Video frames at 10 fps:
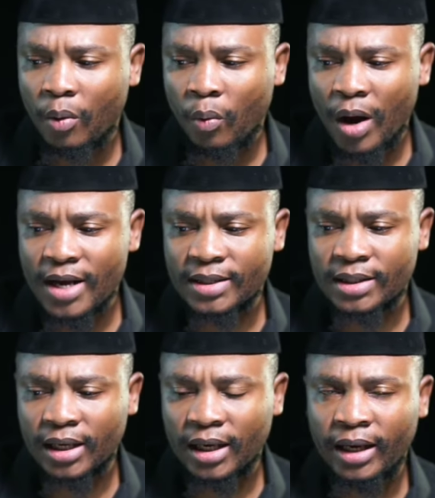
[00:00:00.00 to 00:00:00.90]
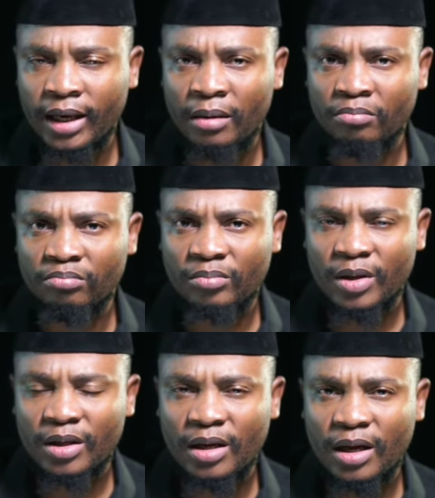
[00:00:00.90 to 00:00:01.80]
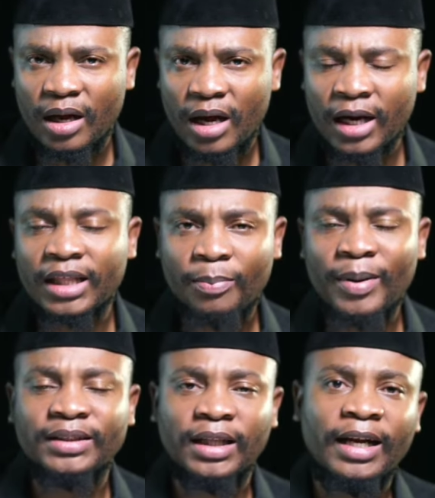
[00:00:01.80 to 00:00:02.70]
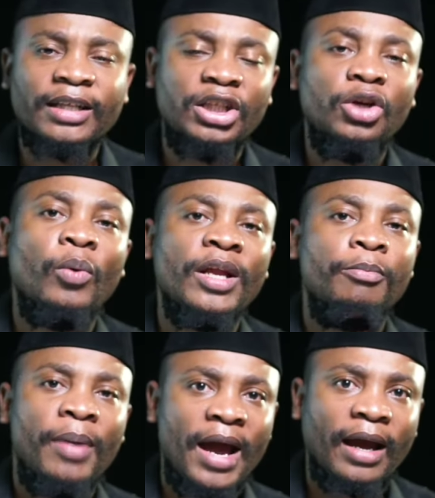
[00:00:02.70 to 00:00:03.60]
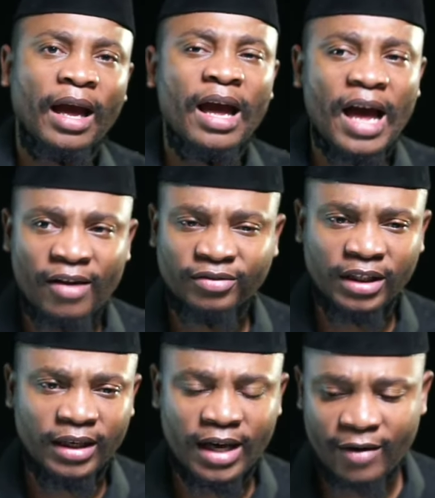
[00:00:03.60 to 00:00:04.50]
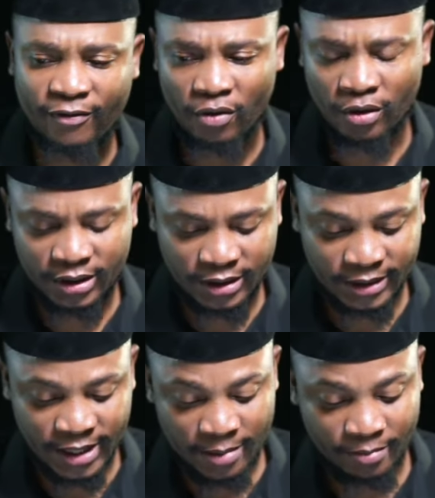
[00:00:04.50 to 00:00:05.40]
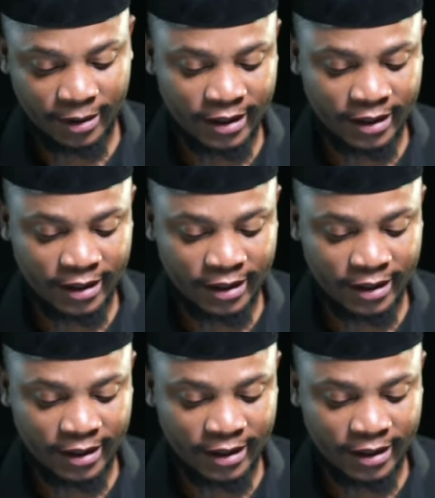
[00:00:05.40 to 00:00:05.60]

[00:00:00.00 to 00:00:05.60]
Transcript: was another pastor that actually went back after that. I forgot his name